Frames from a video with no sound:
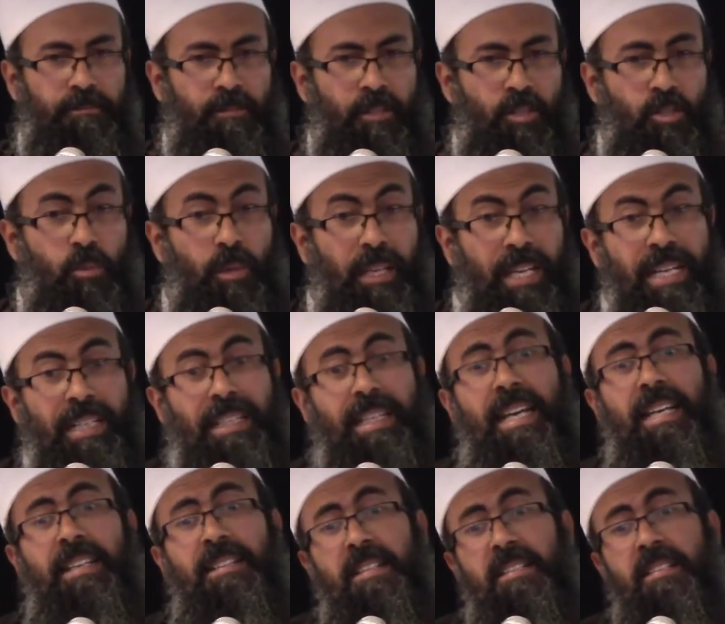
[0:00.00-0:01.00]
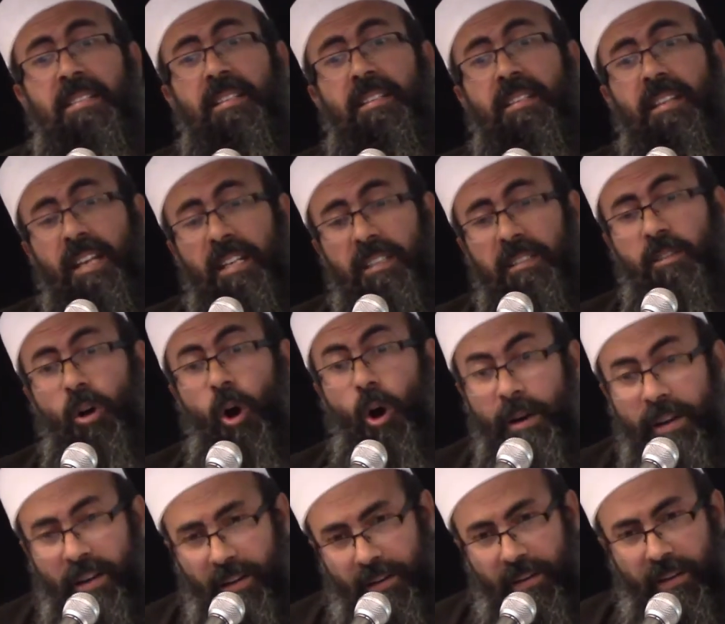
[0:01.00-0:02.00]
So we can gain this great
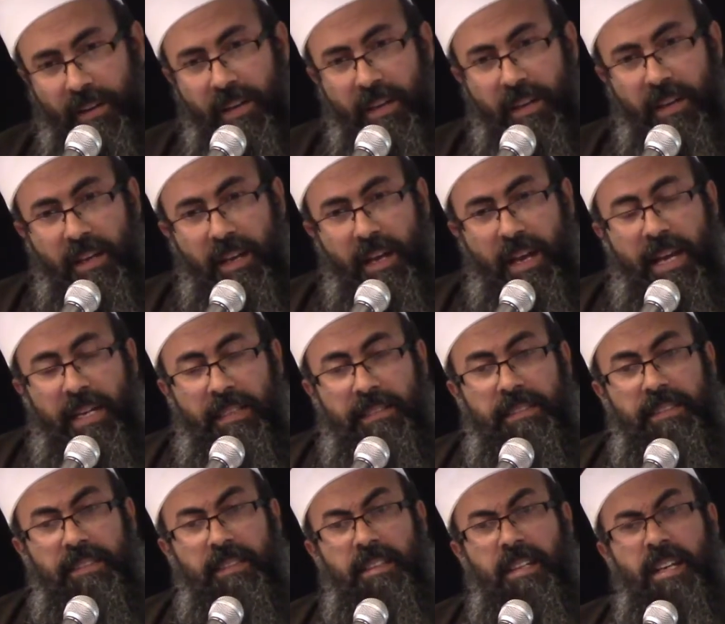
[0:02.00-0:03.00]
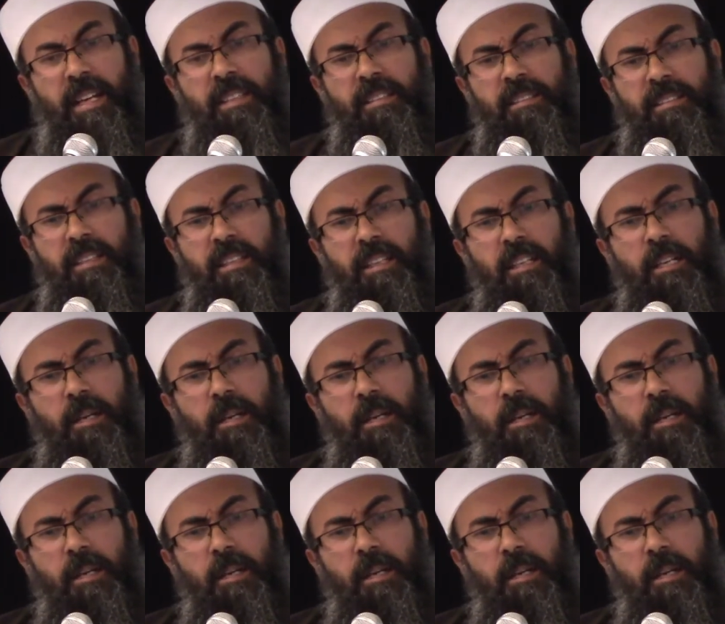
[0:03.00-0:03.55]
honor and great